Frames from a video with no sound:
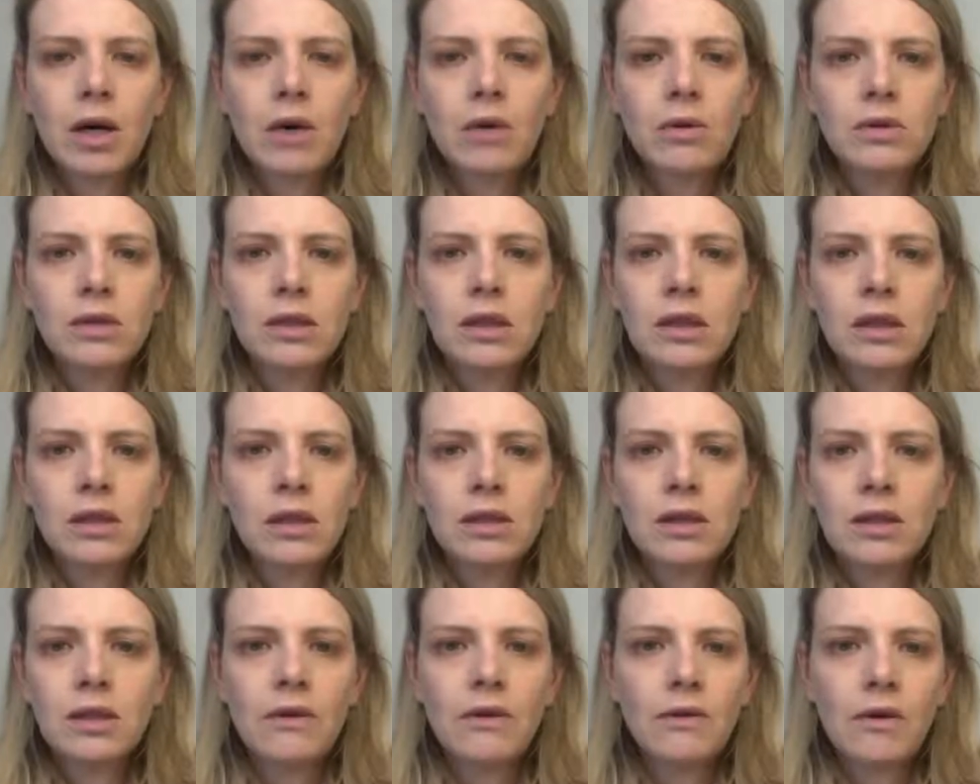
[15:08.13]
codes here
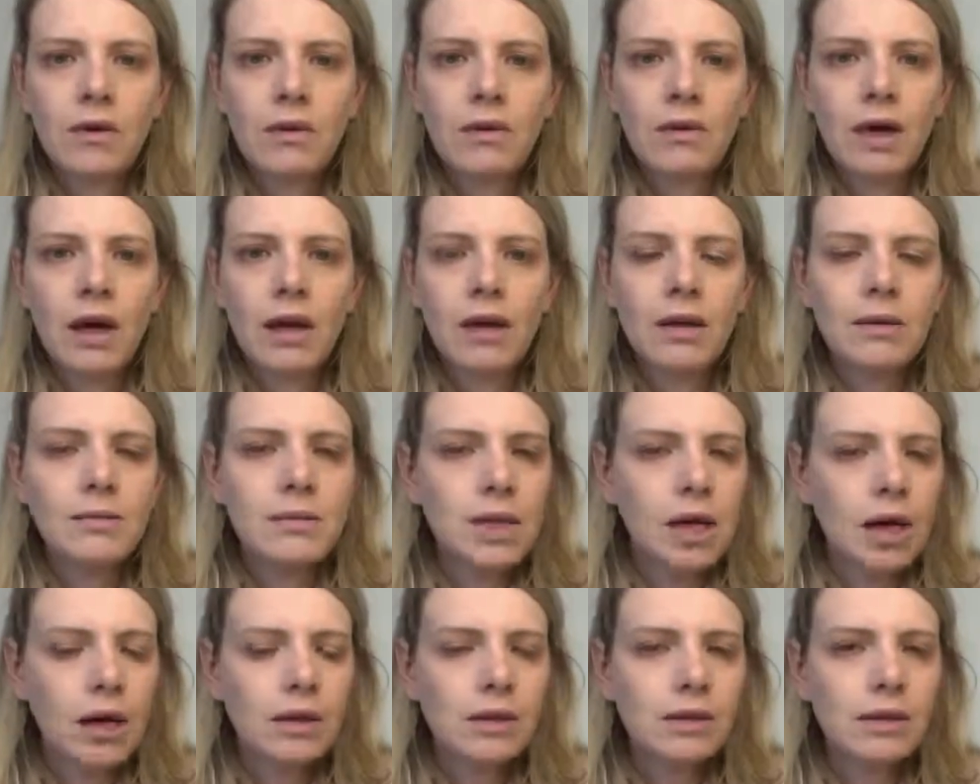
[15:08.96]
to see if you're
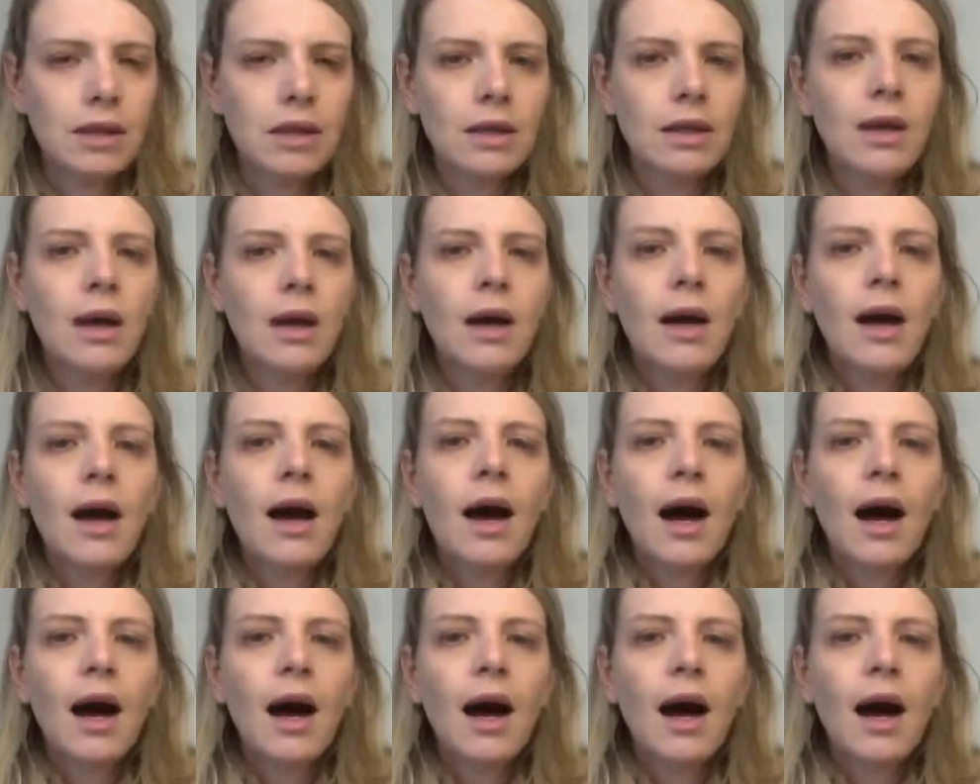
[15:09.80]
thallium toxic.